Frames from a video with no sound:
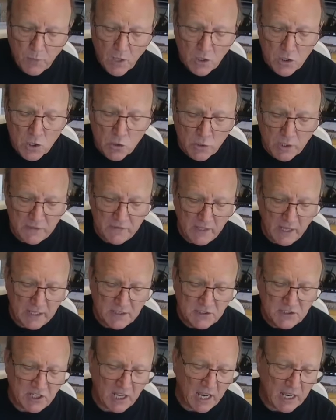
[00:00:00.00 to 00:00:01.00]
you can
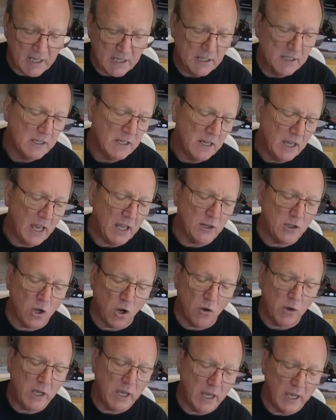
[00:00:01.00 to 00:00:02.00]
then take and
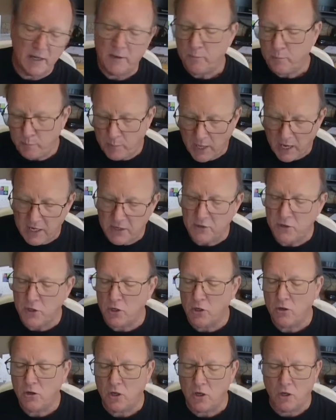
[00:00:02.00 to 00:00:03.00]
go ahead, paint
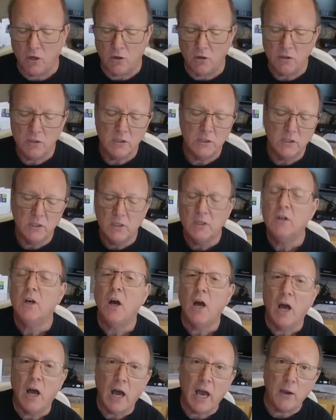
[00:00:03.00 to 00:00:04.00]
your hull.
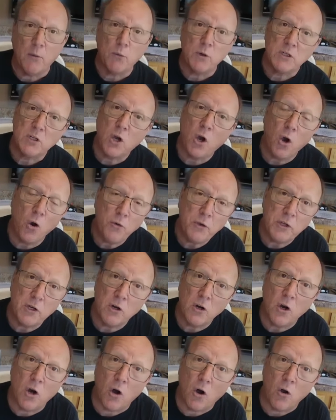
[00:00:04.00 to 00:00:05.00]
I would coat your
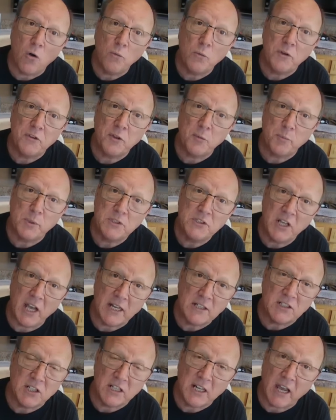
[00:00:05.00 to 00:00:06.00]
hull with a
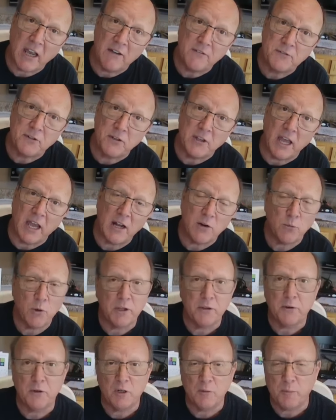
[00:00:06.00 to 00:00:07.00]
protectant after that,
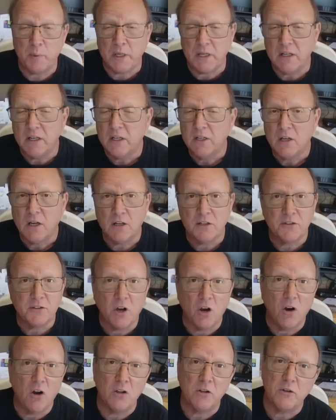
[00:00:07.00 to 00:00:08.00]
whether it be a
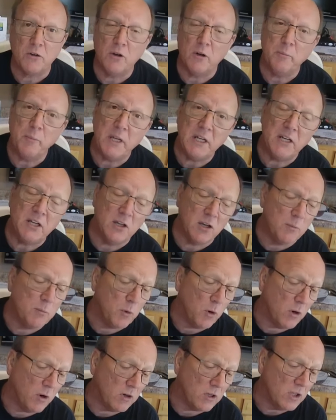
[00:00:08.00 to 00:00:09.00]
dull or a medium
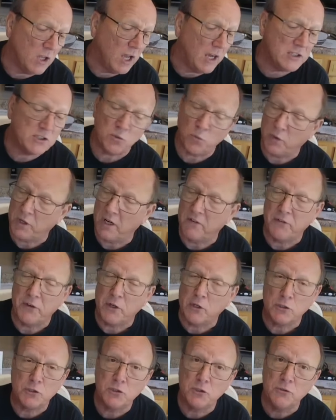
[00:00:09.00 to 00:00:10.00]
or a gloss, whatever
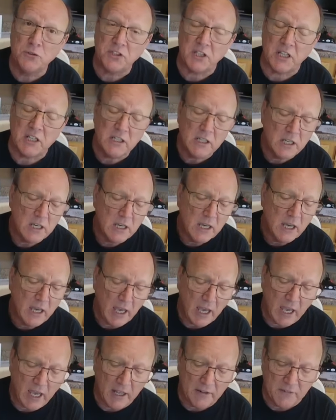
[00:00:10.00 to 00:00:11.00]
you're choosing.
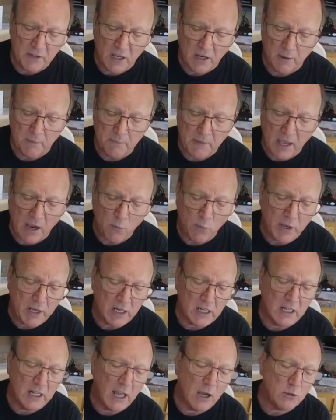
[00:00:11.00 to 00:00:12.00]
And that way it
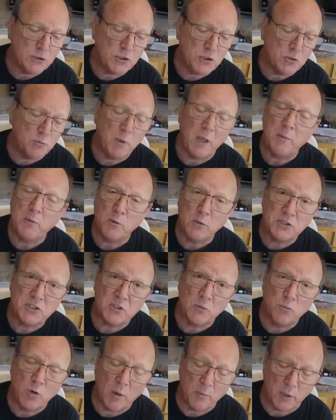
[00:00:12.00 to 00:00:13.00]
allows you, maybe with
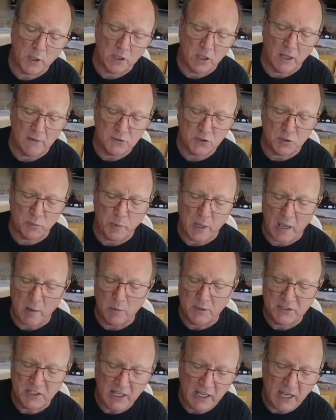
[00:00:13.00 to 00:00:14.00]
some rubber gloves, to be
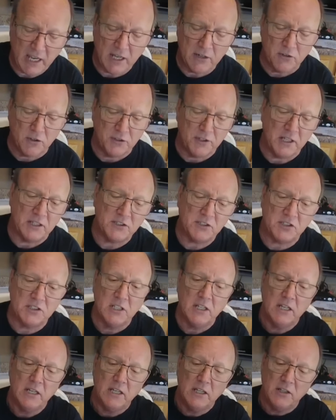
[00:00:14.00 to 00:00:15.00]
able to handle this
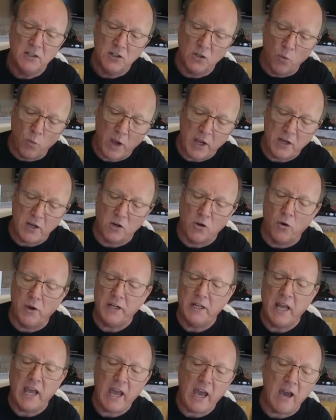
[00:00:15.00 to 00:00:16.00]
the way you're going
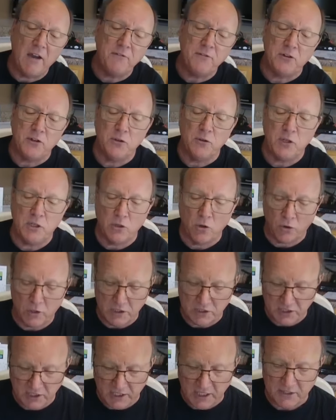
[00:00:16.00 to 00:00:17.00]
to have to in order
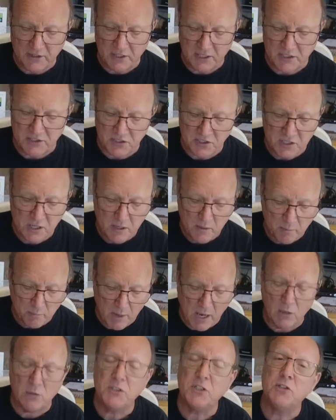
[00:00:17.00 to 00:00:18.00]
to get this
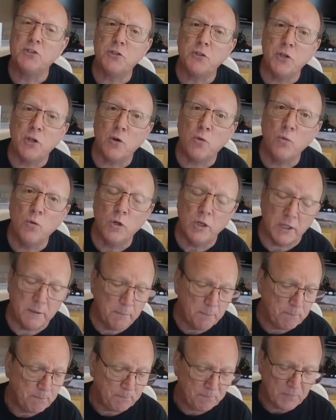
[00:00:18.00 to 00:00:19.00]
mounted to your wood.
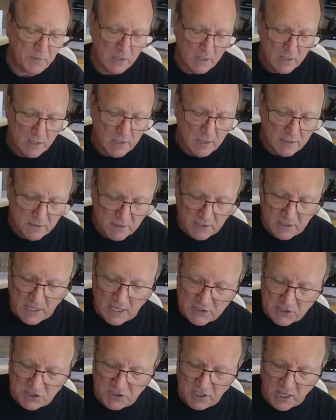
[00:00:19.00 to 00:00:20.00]
The
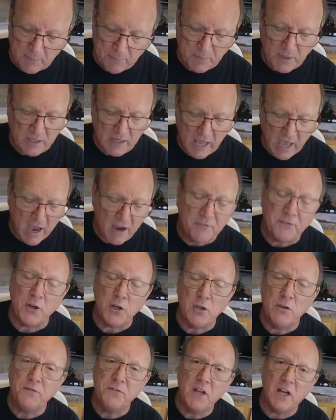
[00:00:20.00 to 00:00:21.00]
next step then, after
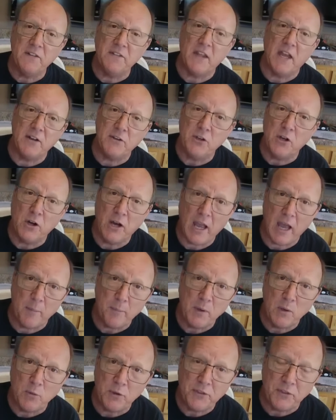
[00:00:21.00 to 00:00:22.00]
you've done that and you're
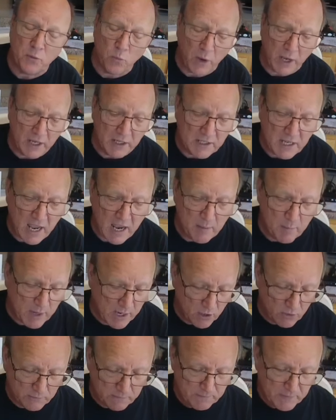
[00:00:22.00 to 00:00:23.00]
happy with the way it came
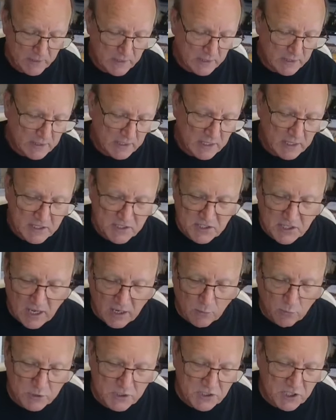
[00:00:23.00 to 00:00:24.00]
out, is I
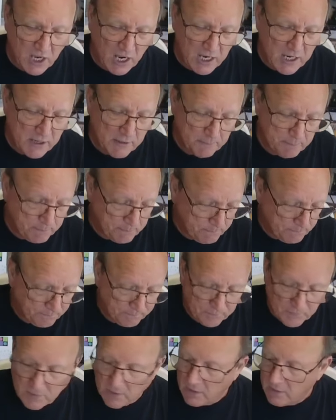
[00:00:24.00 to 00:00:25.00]
would take
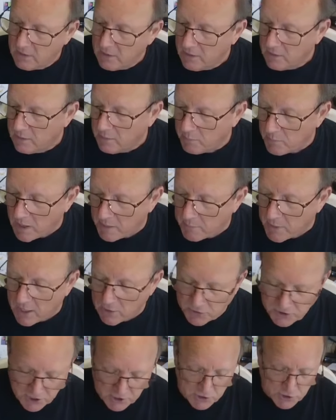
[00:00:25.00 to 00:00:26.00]
my mounting